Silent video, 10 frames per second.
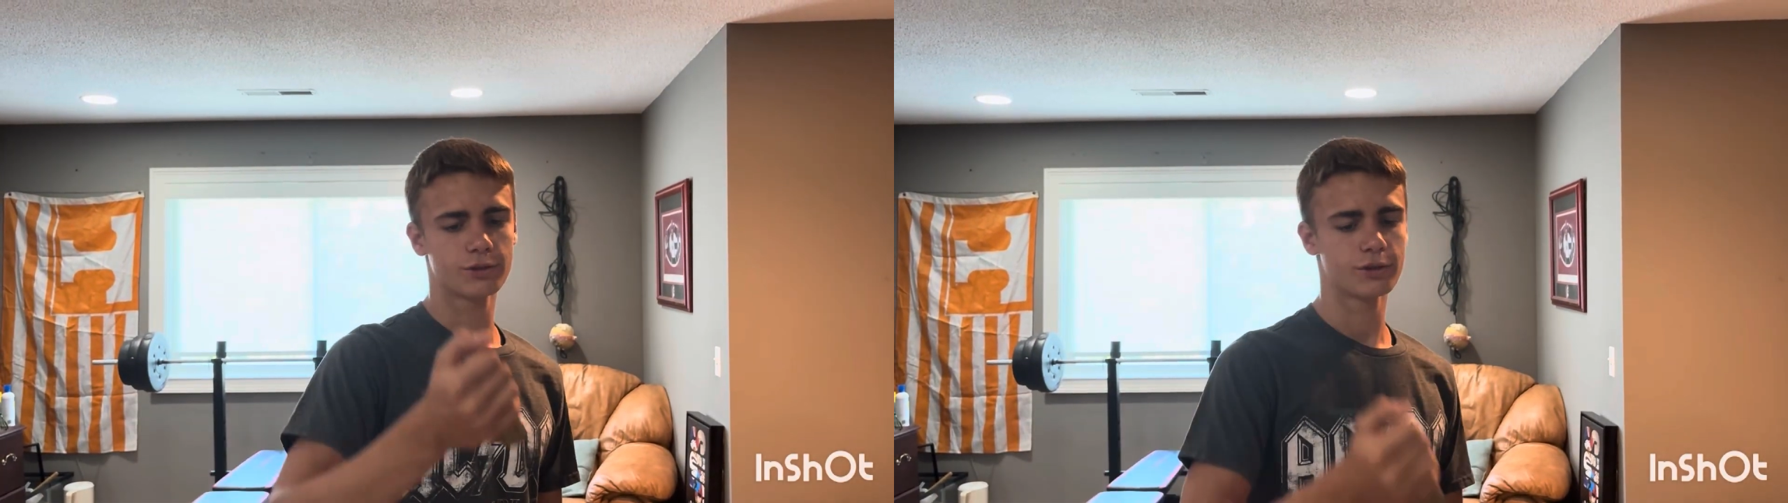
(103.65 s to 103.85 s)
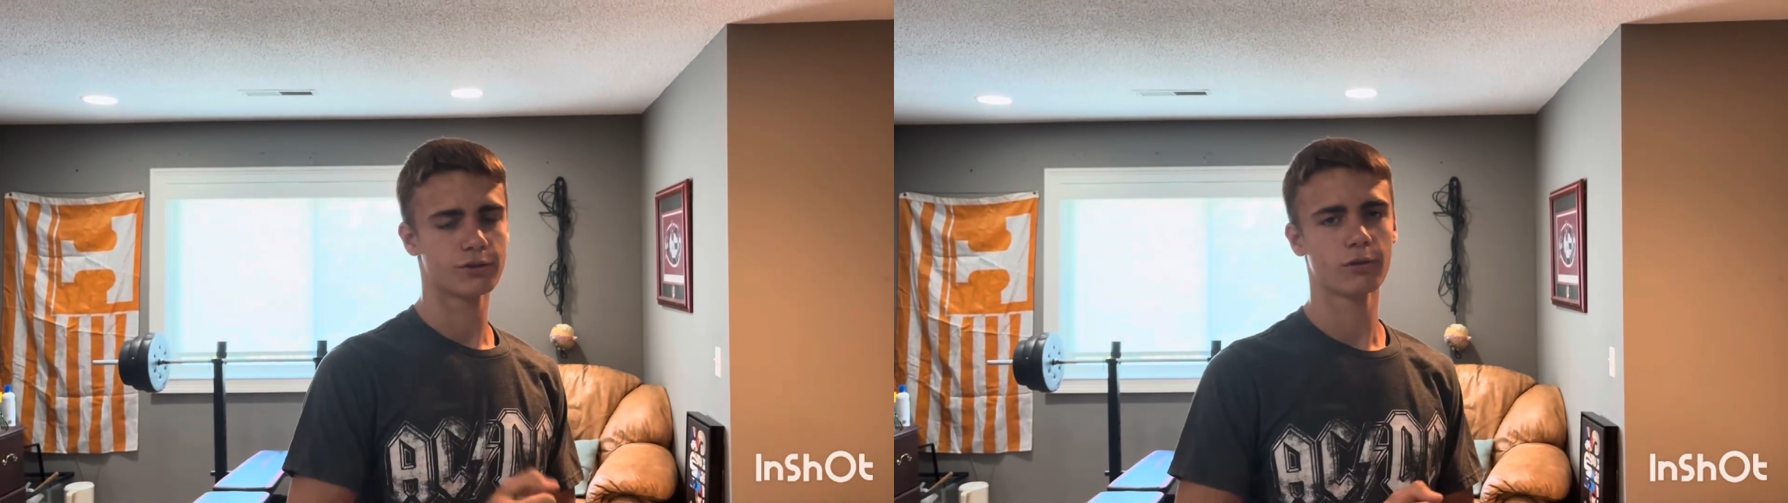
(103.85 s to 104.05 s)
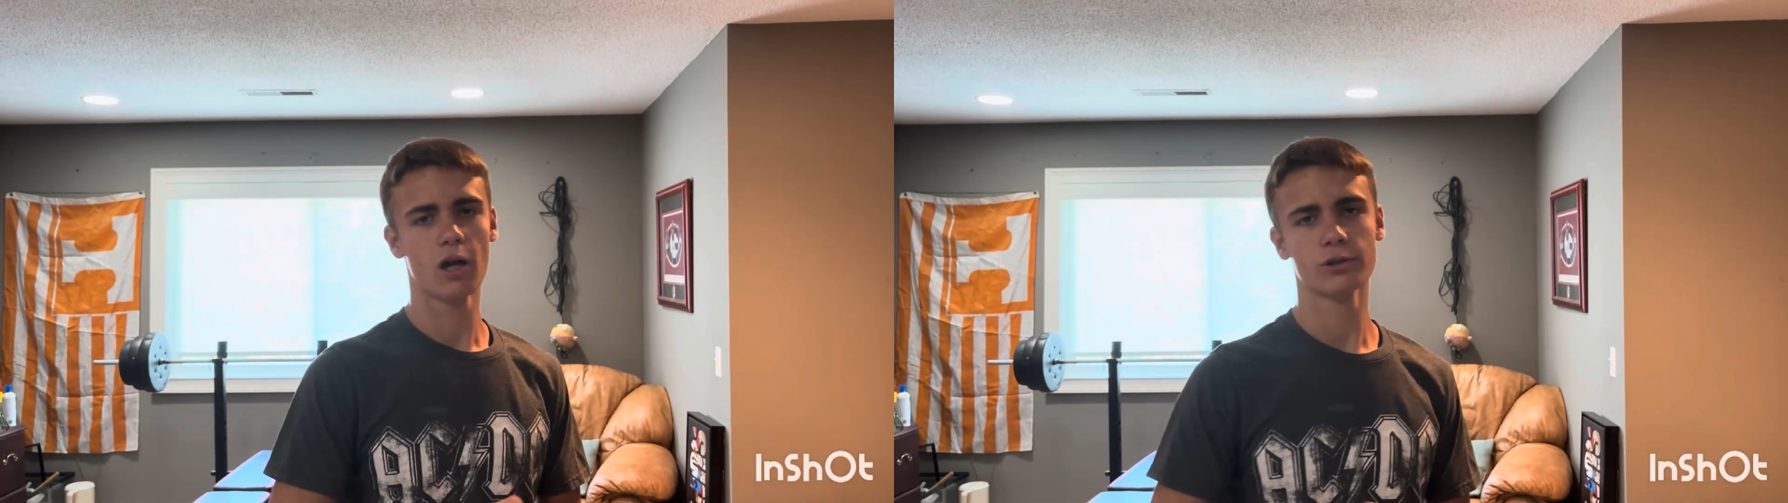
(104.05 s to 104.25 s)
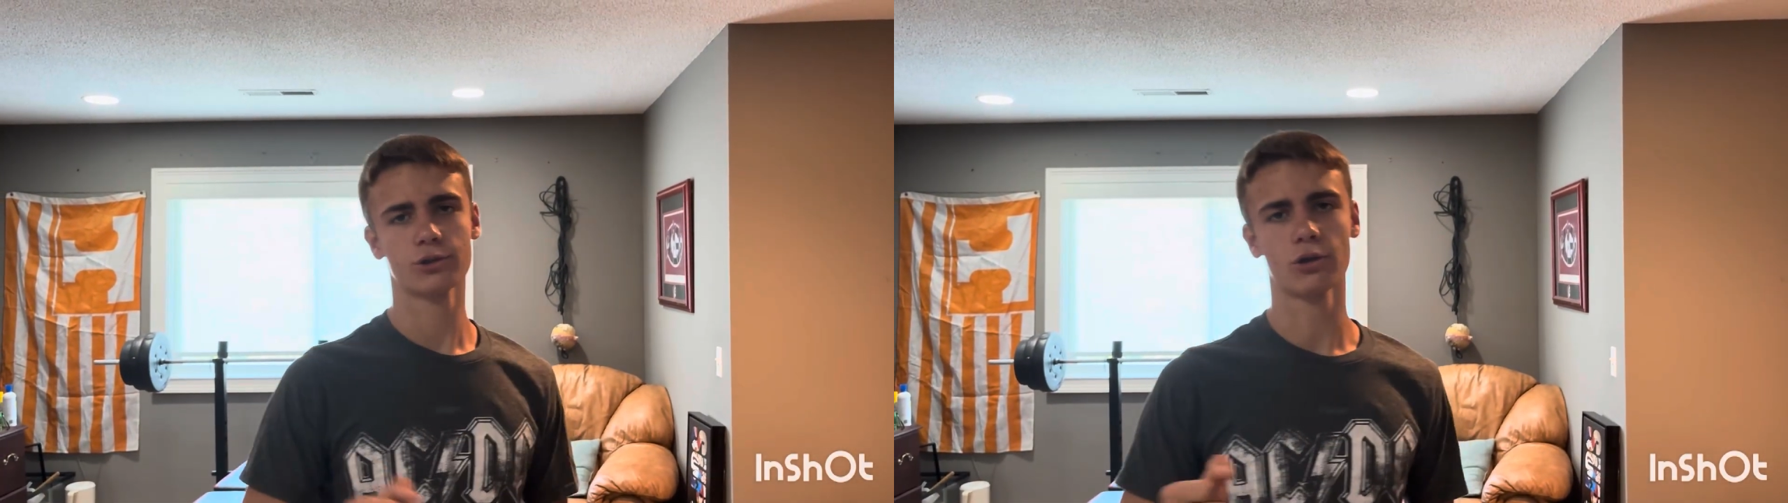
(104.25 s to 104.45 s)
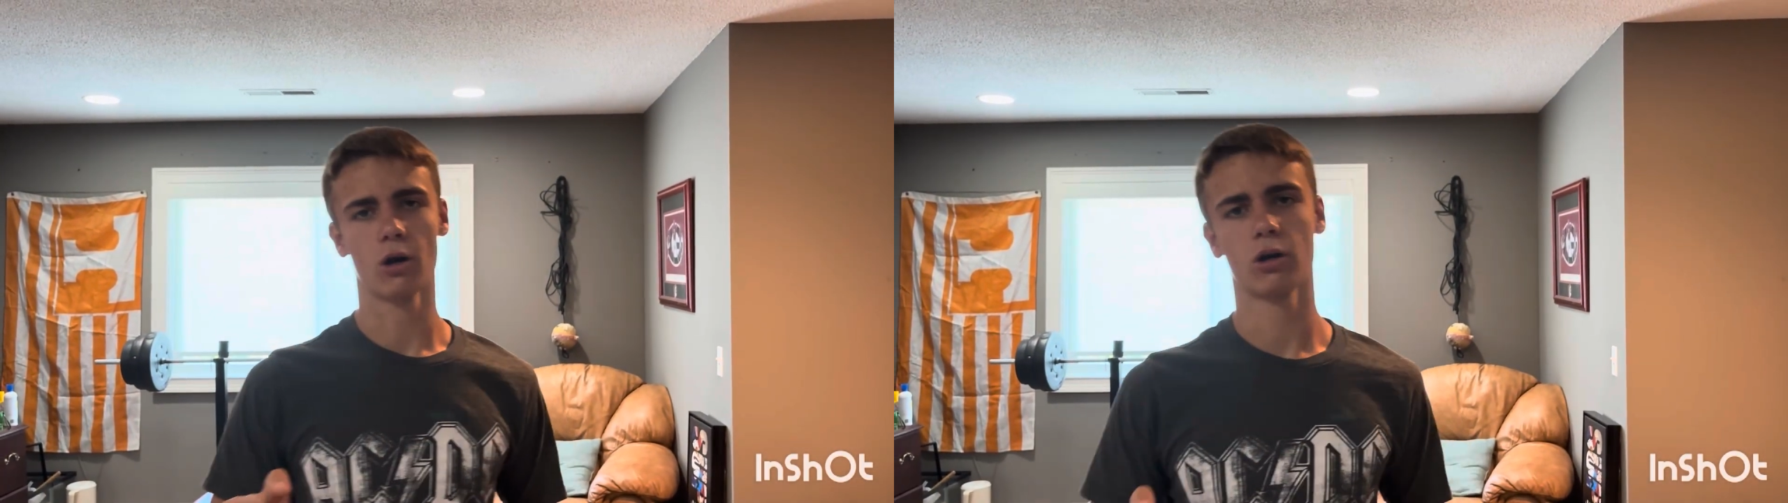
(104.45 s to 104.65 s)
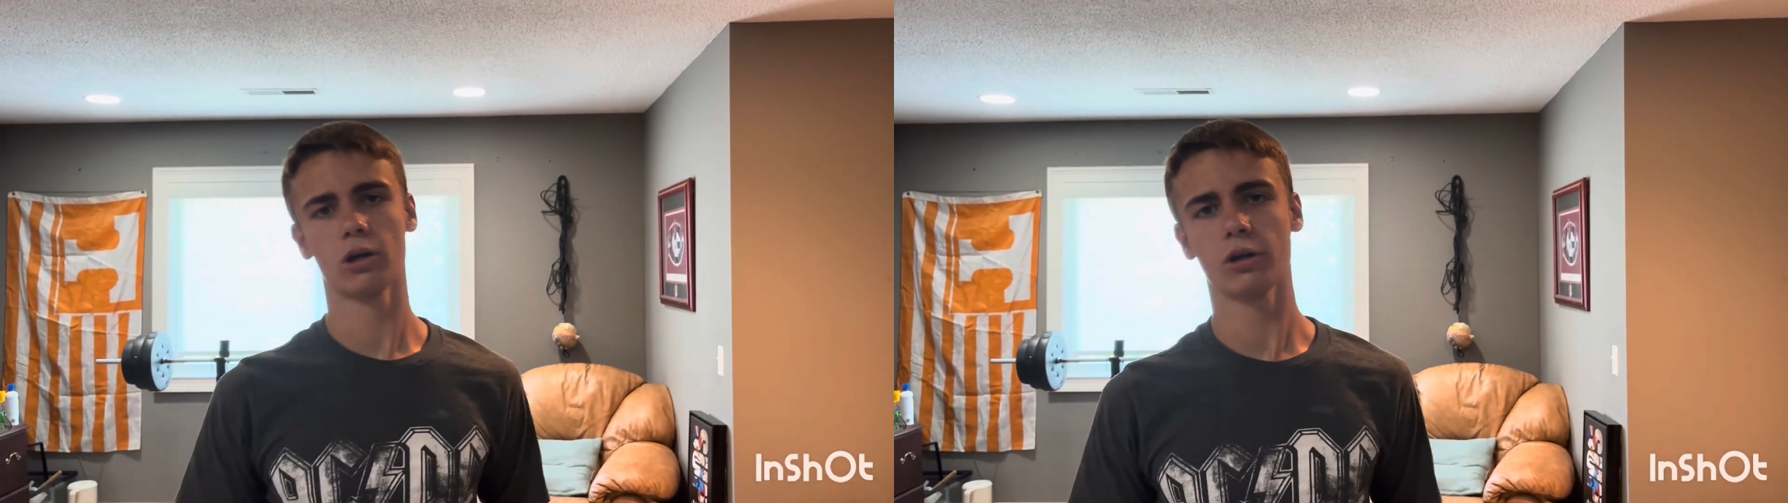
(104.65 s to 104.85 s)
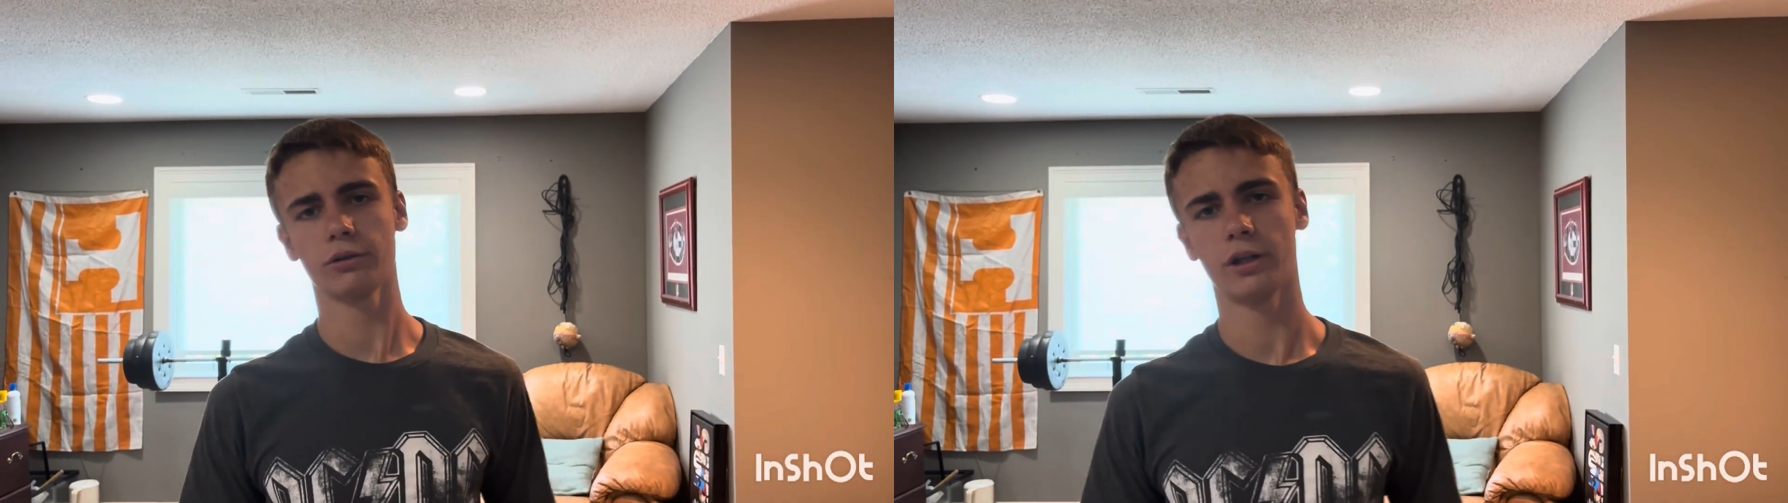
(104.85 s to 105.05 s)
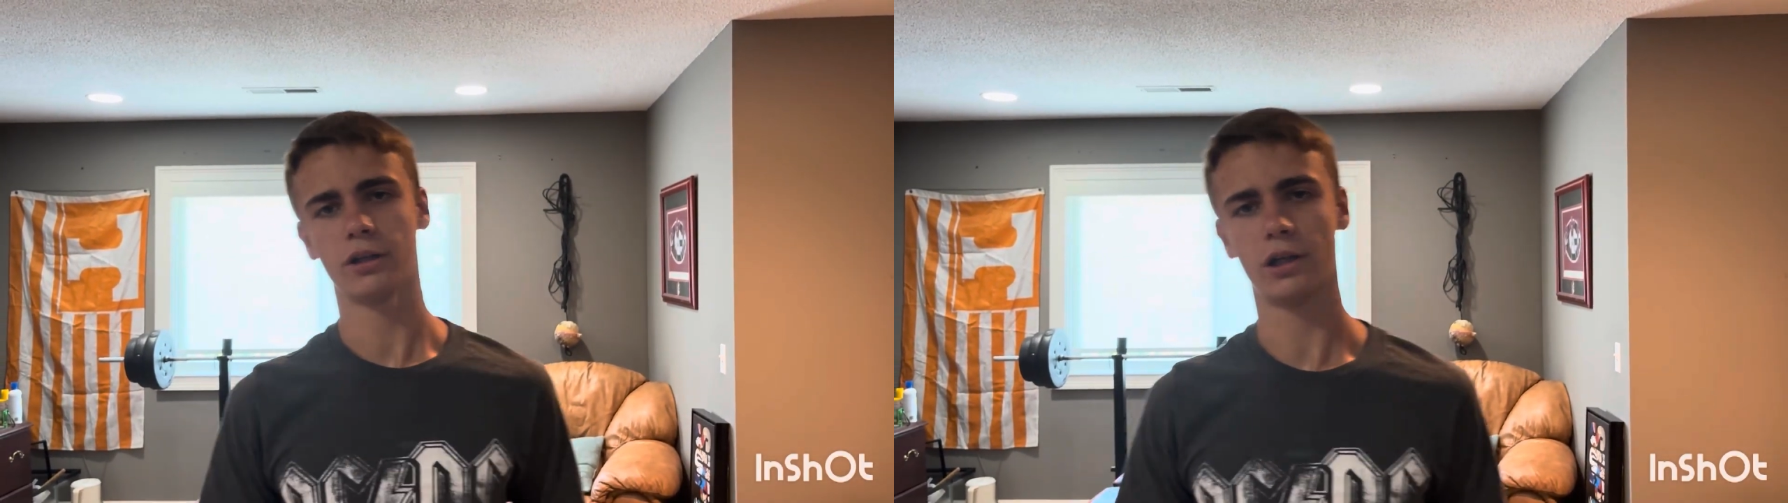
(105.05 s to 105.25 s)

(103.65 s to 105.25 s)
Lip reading: It's a lot stronger than